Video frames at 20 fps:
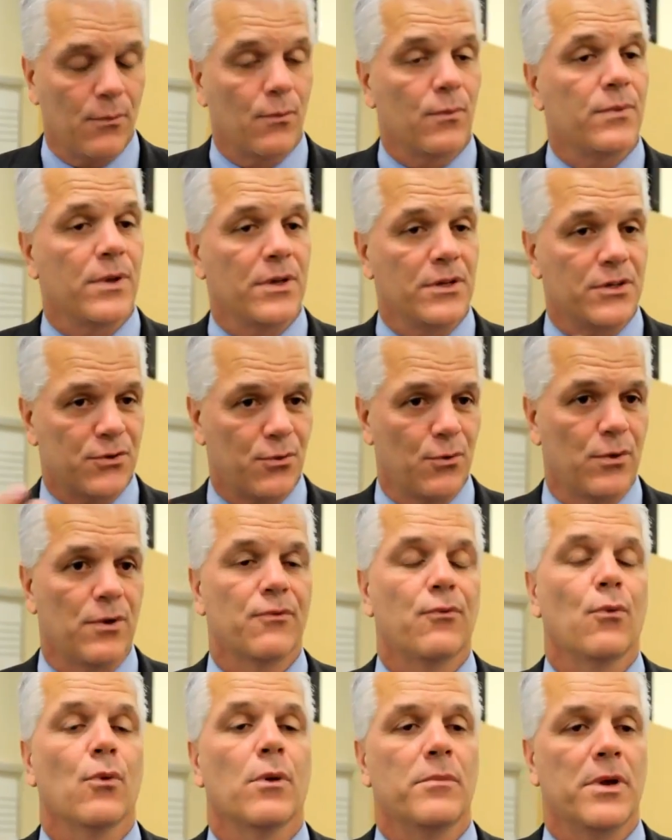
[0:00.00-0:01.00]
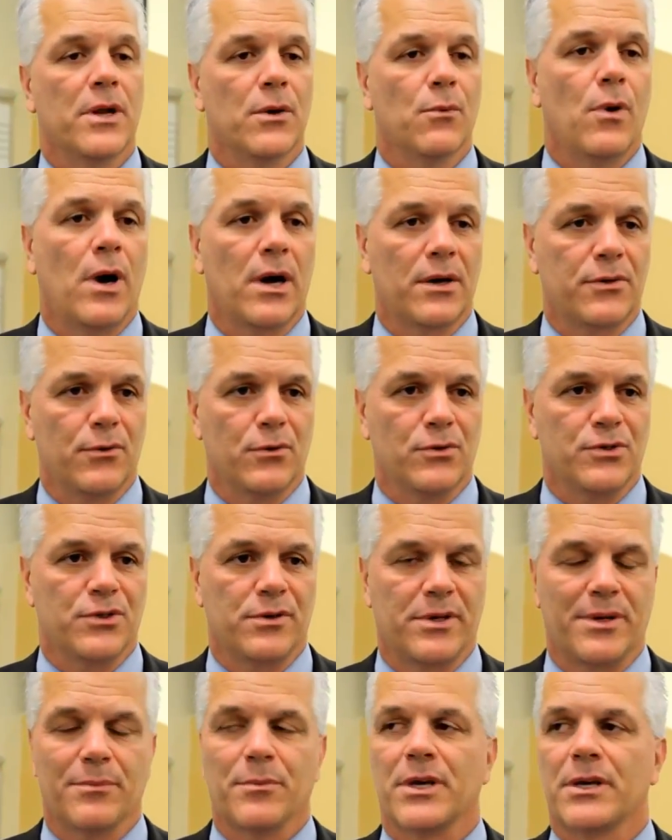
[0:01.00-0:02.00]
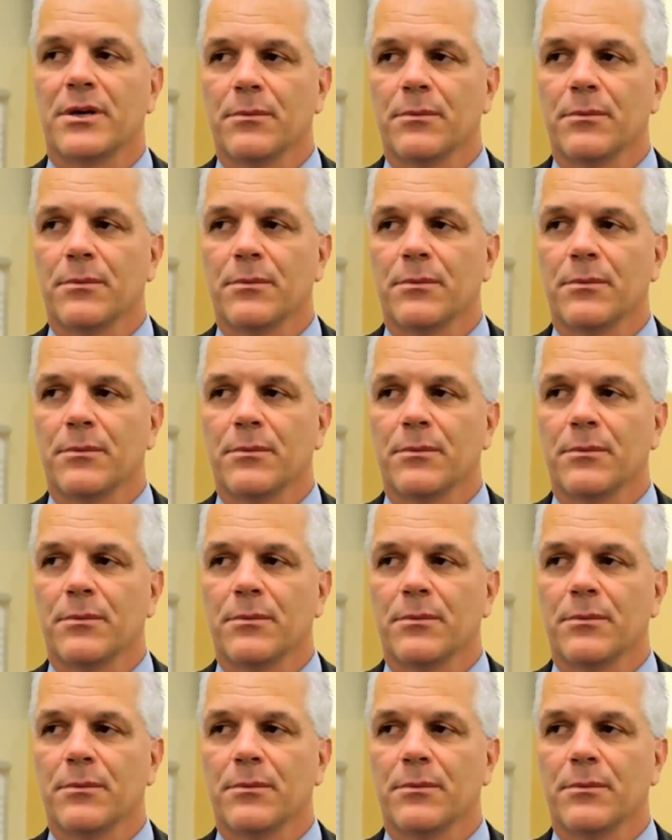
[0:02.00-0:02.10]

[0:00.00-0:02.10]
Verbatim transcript: of these three or four minute walkthroughs, it'll give me a